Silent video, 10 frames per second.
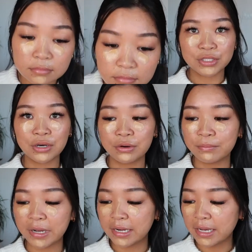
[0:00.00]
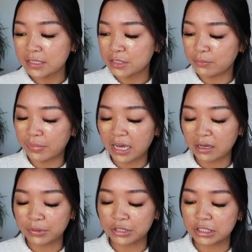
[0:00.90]
So my next
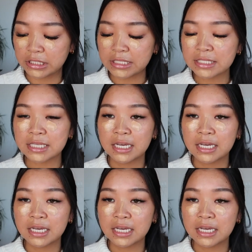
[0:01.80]
bag purchase,